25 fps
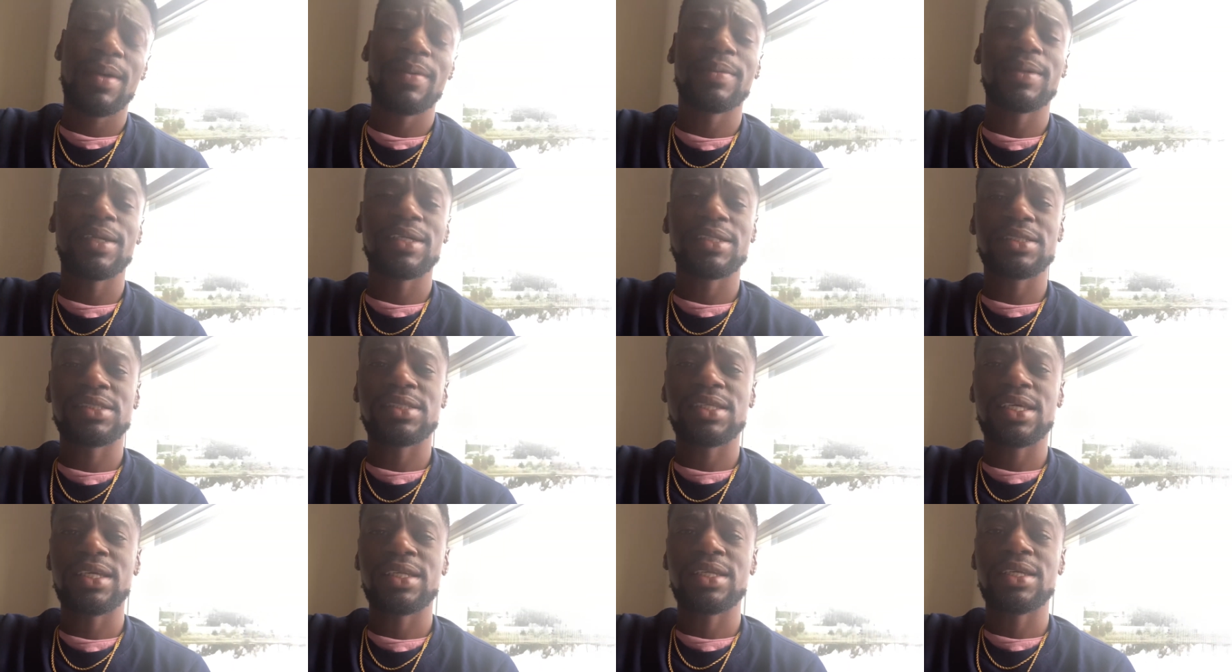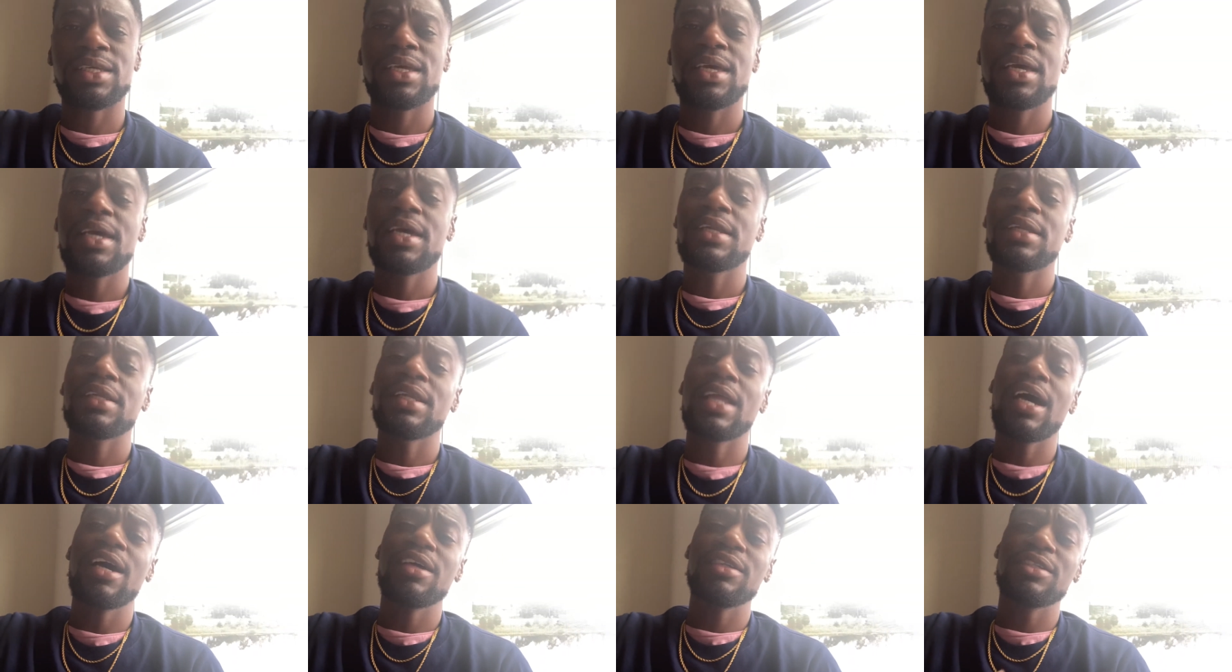agitated,
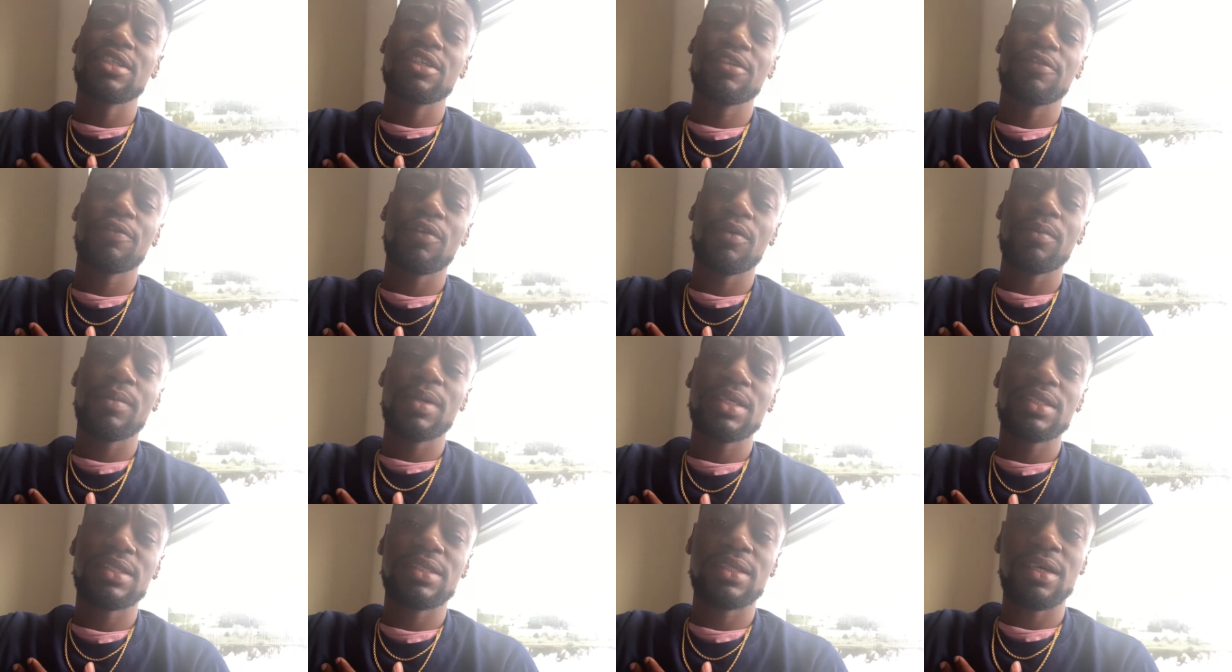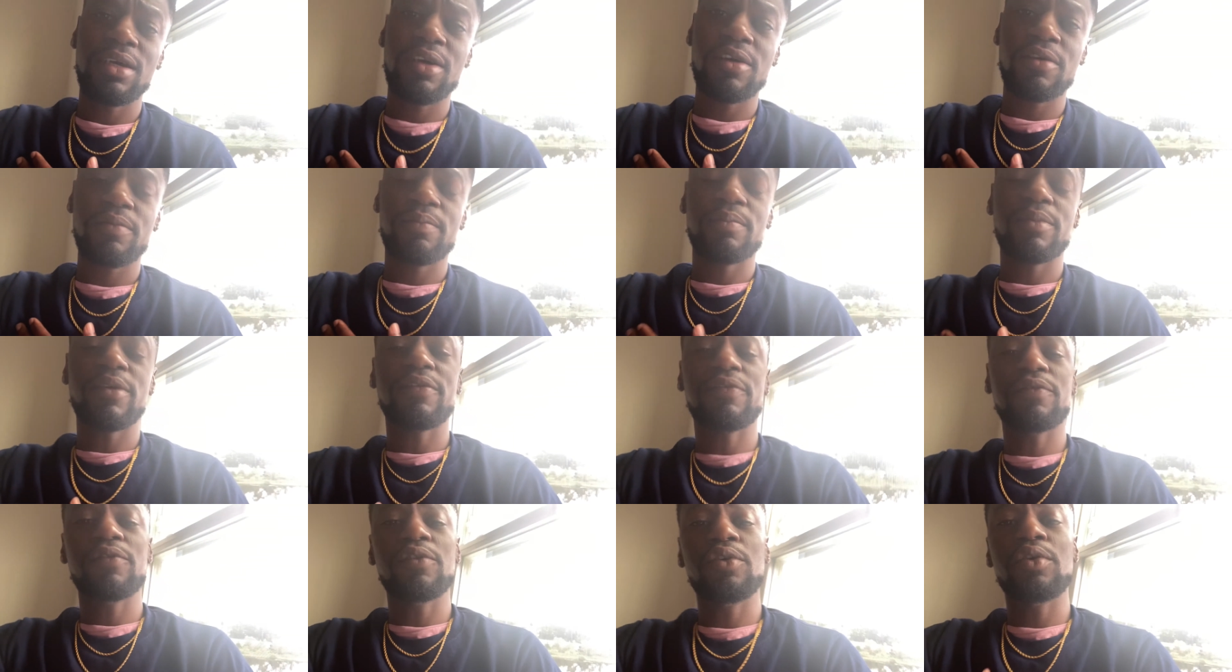not just for myself,
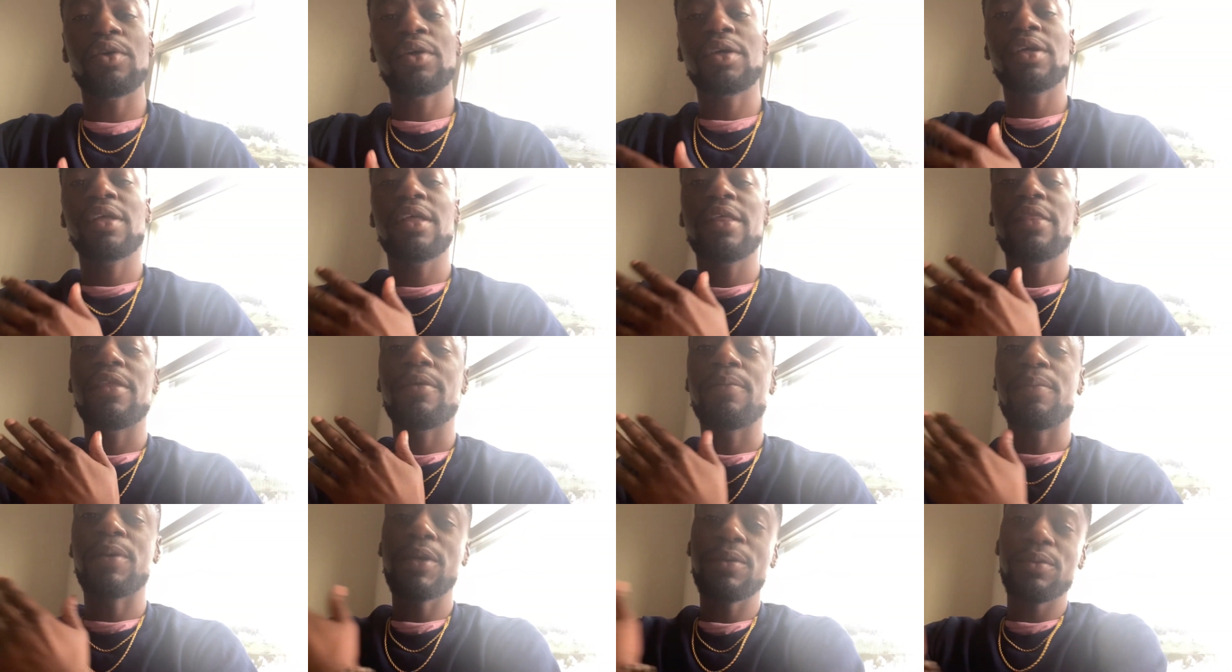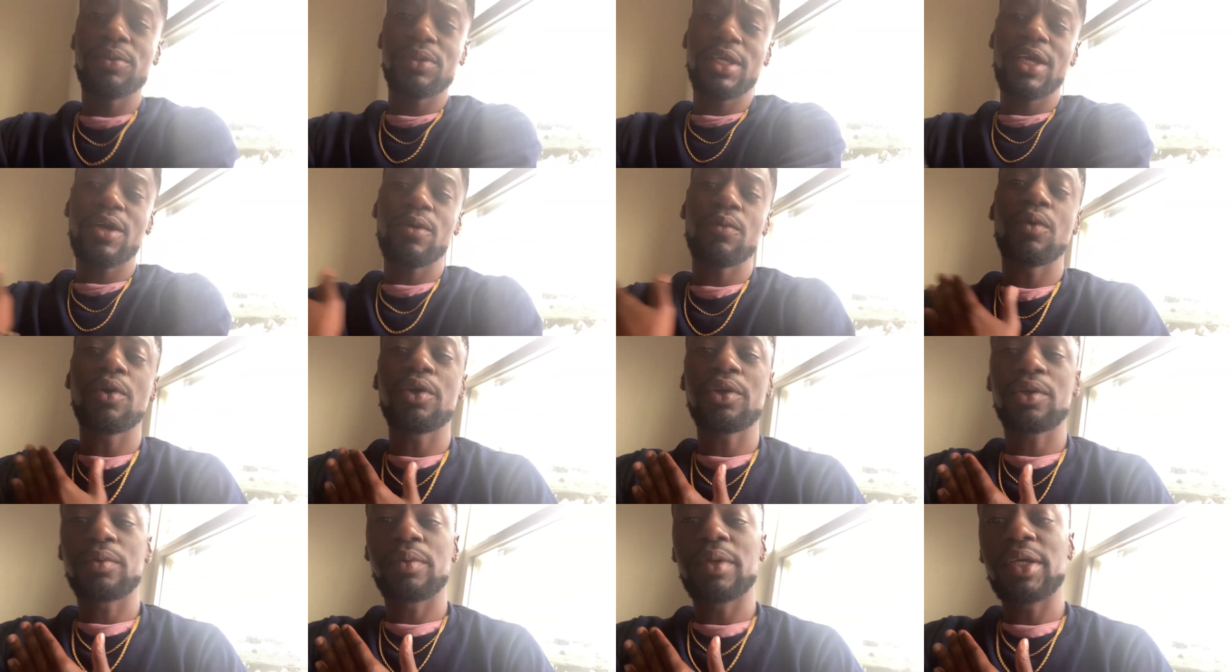but for the people that
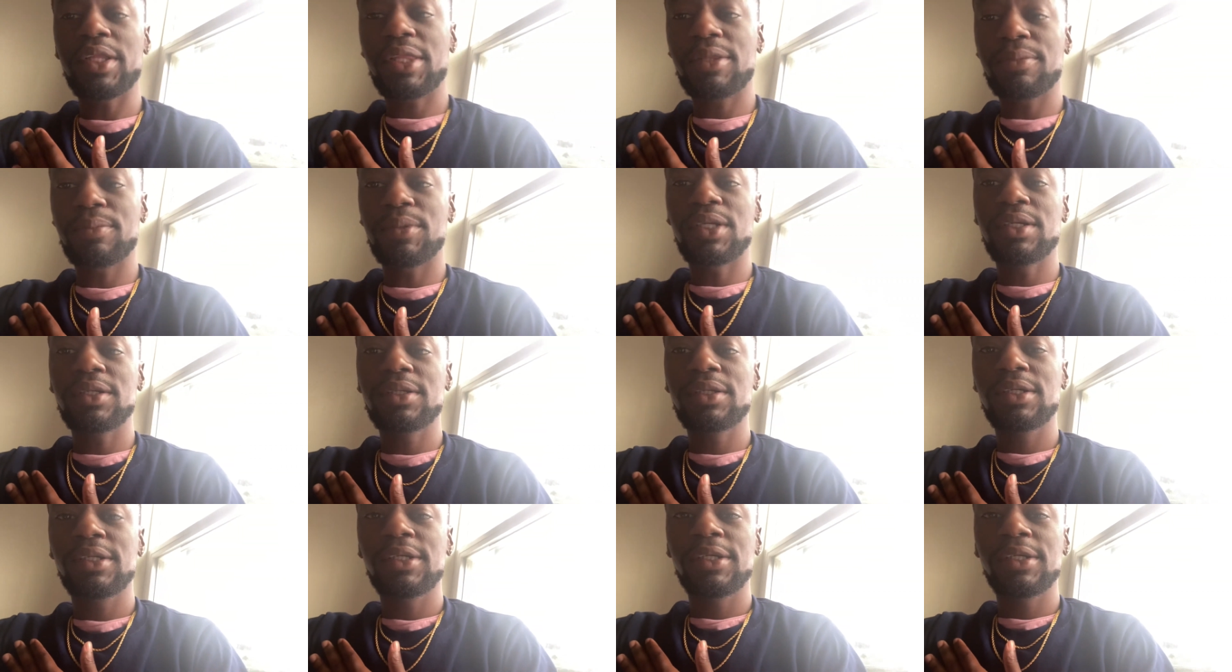work with me,